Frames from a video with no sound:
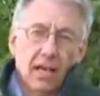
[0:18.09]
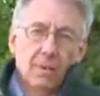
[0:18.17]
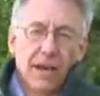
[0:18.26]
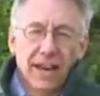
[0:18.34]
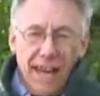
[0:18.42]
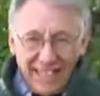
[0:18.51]

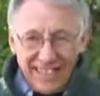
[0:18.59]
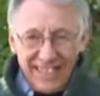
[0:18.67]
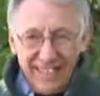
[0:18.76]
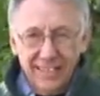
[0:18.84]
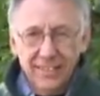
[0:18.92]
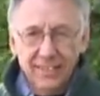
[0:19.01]
about
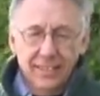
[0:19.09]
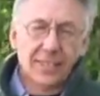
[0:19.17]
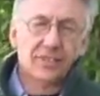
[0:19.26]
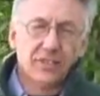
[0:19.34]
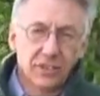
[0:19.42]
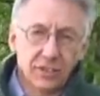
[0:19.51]
accidents and
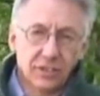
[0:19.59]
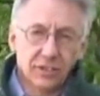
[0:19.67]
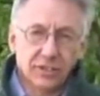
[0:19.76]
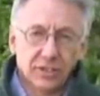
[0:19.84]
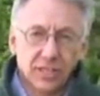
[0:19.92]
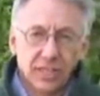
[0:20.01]

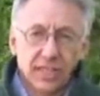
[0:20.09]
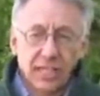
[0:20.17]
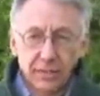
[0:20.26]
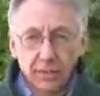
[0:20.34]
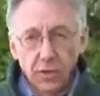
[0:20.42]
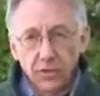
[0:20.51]
incidents
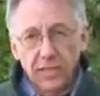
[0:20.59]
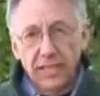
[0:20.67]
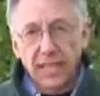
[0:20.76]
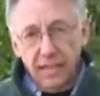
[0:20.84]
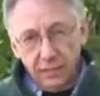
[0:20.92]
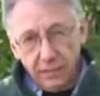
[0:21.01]
involving
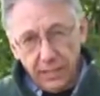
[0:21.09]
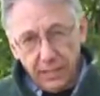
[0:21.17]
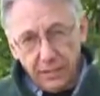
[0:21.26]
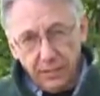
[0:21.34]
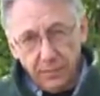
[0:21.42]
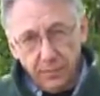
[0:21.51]

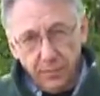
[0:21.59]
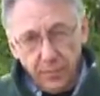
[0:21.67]
caravans.